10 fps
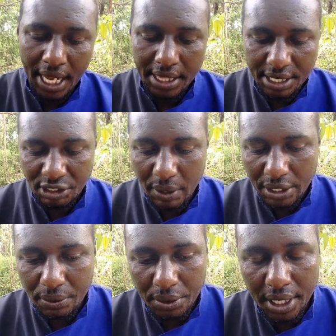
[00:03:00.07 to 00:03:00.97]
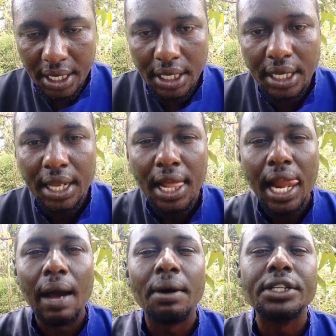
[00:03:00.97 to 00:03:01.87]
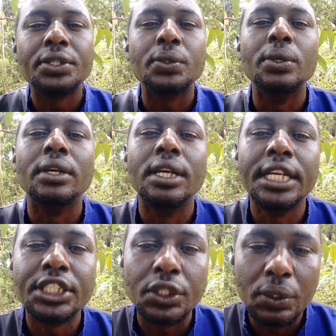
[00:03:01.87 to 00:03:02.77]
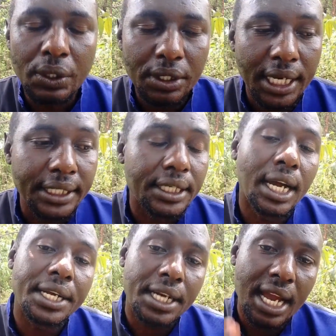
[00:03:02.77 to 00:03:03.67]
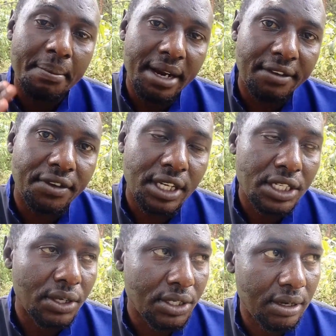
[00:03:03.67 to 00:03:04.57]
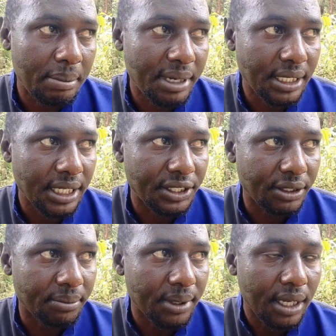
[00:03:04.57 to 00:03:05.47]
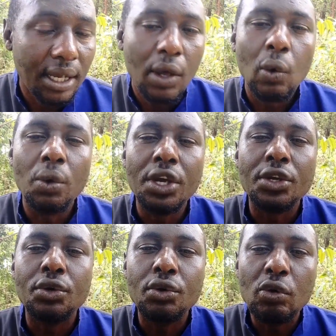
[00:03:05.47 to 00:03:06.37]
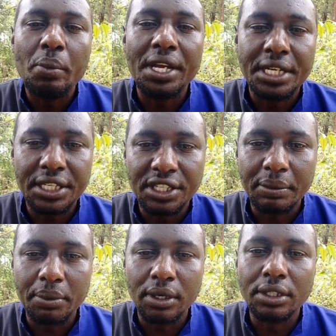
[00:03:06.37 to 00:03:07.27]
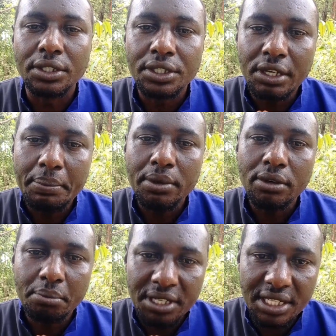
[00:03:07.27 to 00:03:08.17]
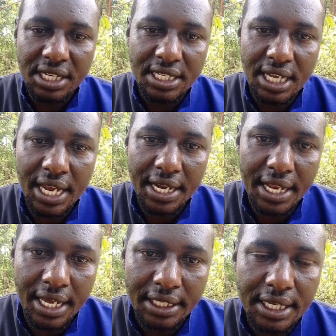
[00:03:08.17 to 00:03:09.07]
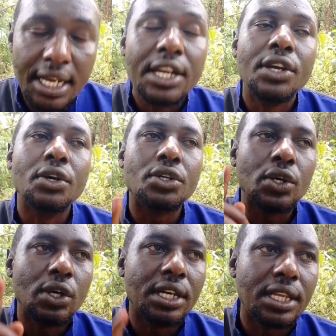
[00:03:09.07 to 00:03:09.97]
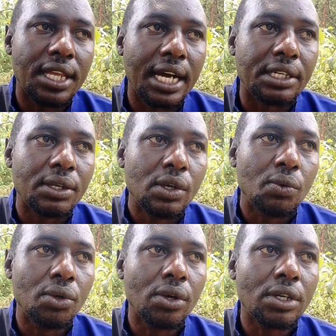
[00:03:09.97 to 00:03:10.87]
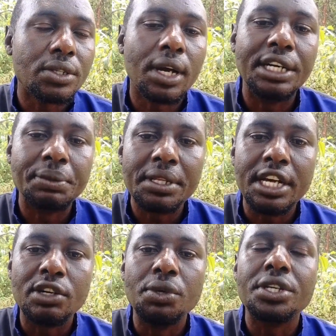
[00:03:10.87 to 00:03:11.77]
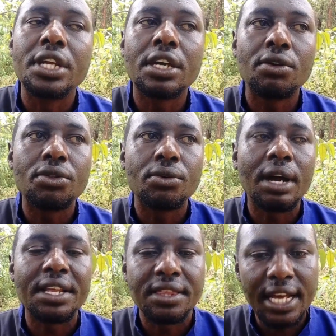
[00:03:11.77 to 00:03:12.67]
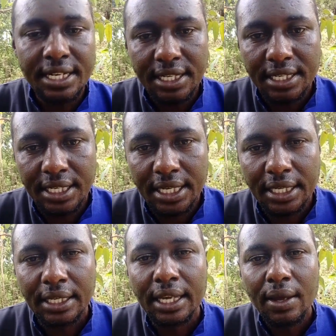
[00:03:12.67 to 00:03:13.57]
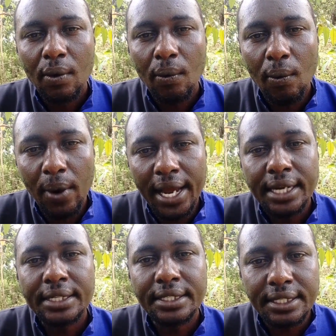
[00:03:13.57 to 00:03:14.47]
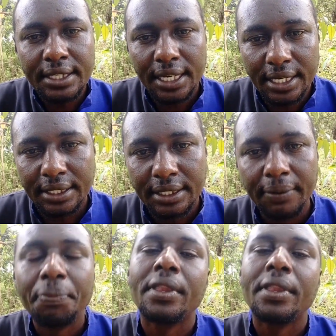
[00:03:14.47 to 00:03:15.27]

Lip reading: And that is why today I want to let you know that at Ayuma Rafiki Social Mentorship, we do mentorship on simple business ideas. Not only that, we also ensure that we take you through a 30-day, well-detailed